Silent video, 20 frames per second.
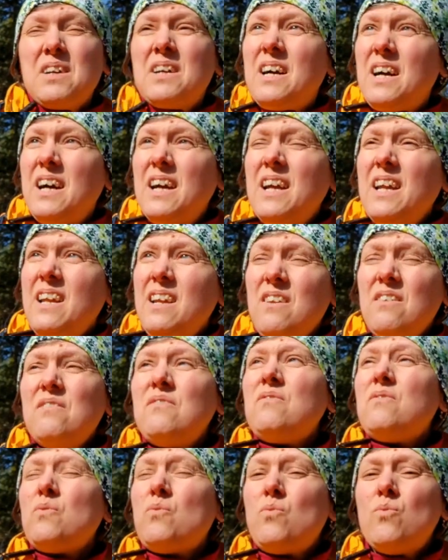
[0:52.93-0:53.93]
Kind
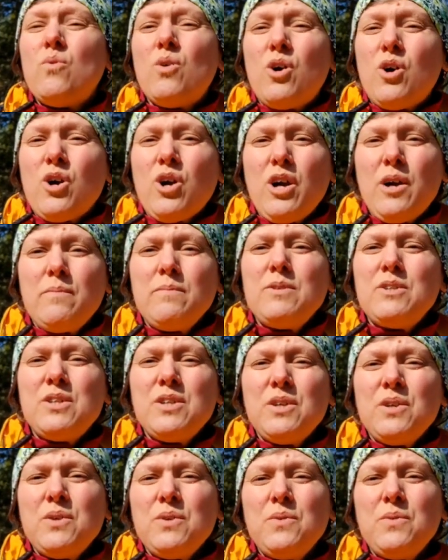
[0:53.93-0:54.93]
of warm
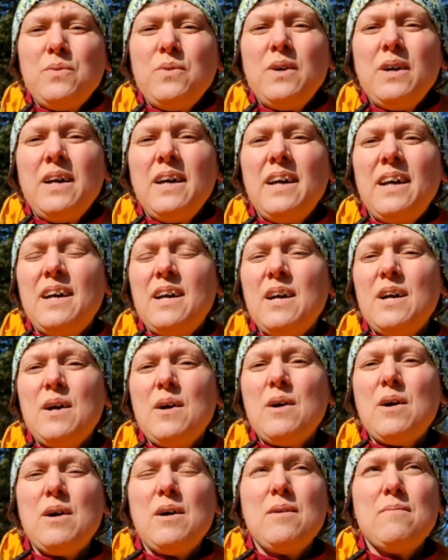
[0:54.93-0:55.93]
too,
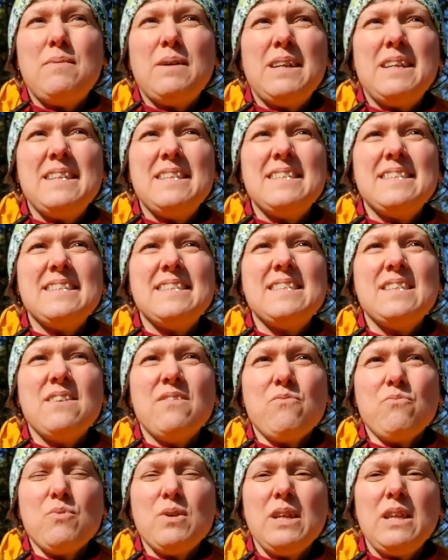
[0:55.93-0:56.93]
but it's
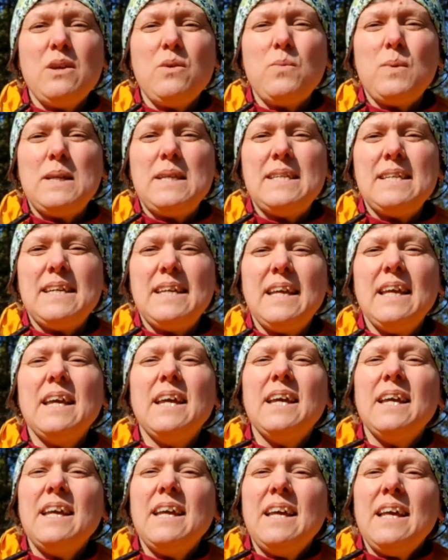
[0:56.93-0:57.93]
really windy,
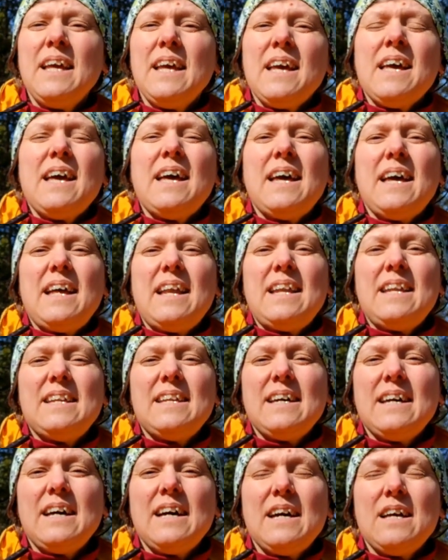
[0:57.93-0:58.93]
and
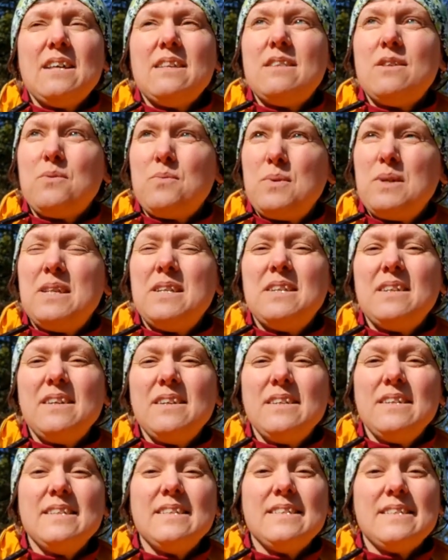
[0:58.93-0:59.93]
the wind
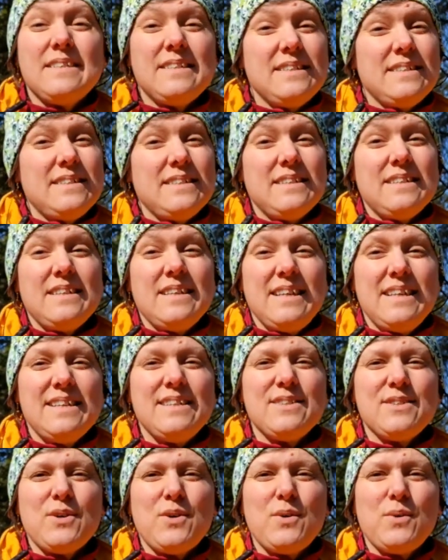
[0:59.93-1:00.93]
is
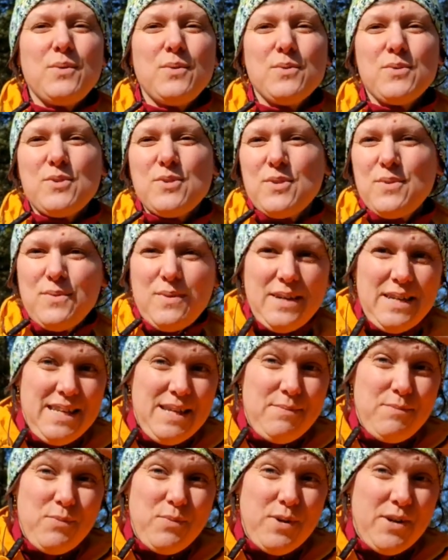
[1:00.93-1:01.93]
cold. So I
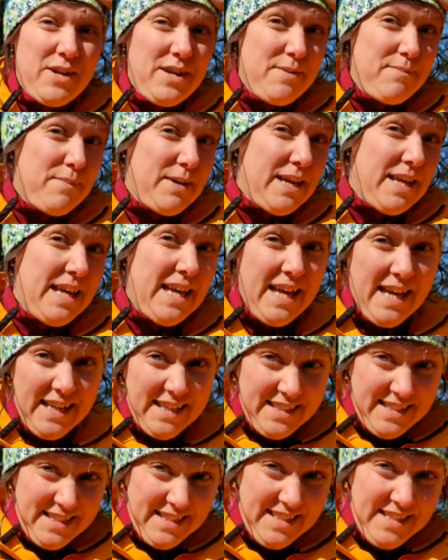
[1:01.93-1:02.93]
am wearing my
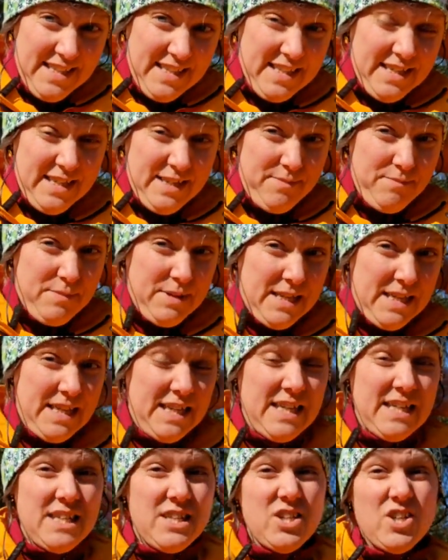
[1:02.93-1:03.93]
hat that I
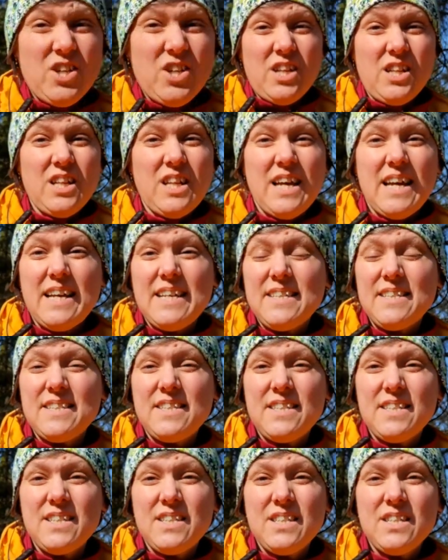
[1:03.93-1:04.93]
made
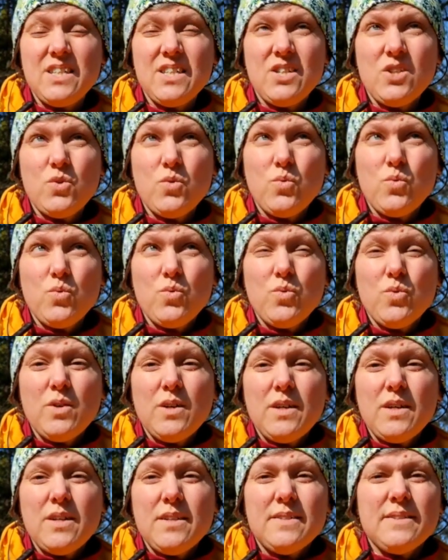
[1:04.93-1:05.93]
last
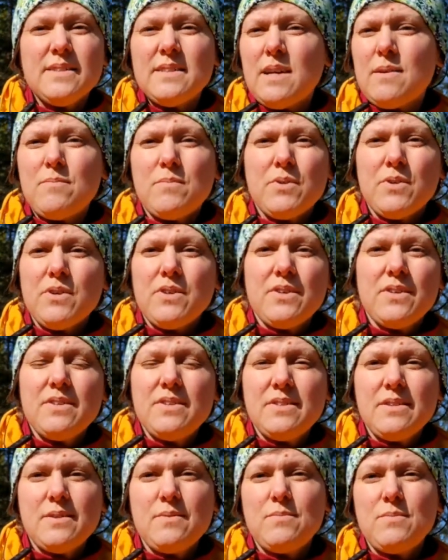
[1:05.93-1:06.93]
summer,
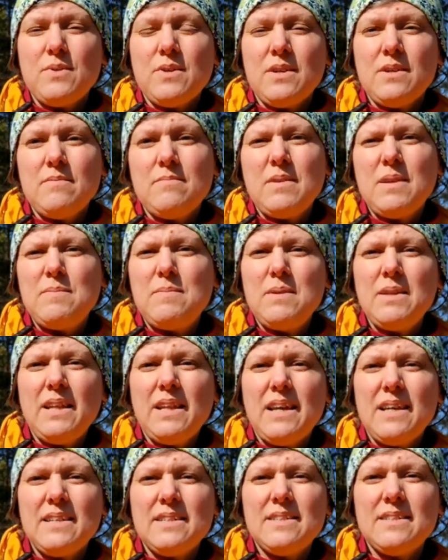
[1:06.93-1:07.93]
somewhere, maybe
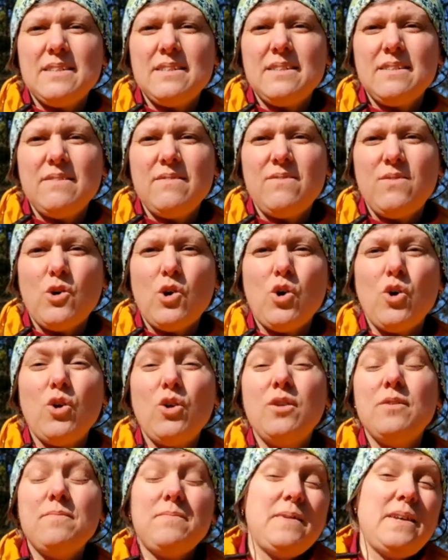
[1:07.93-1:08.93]
last
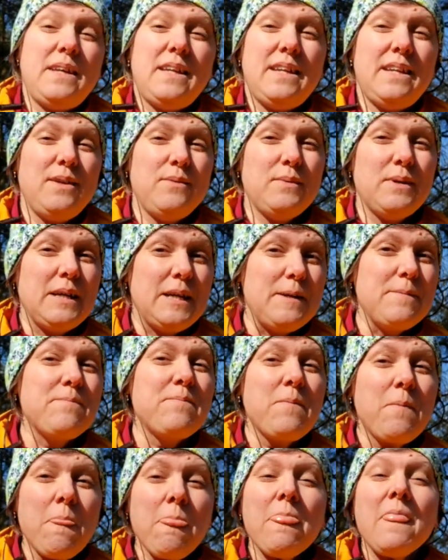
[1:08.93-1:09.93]
fall, anyway,
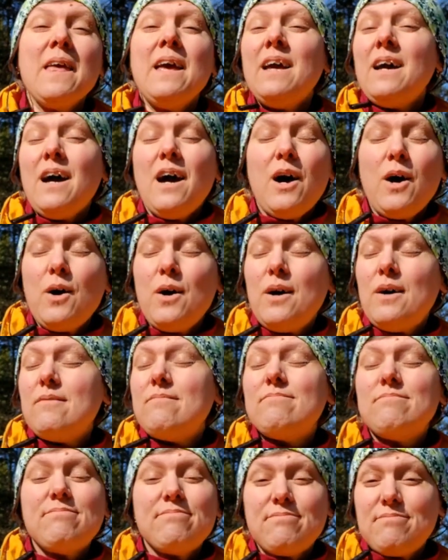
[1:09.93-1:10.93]

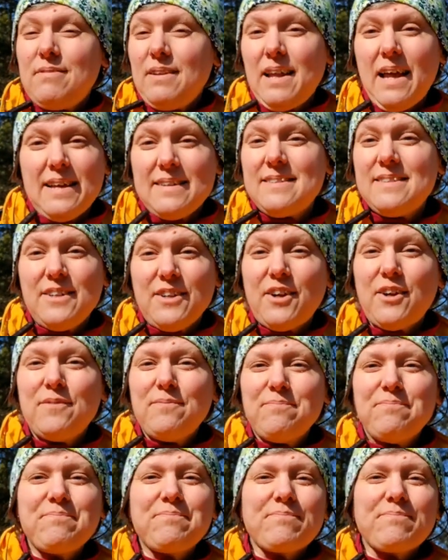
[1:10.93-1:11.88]
of last year,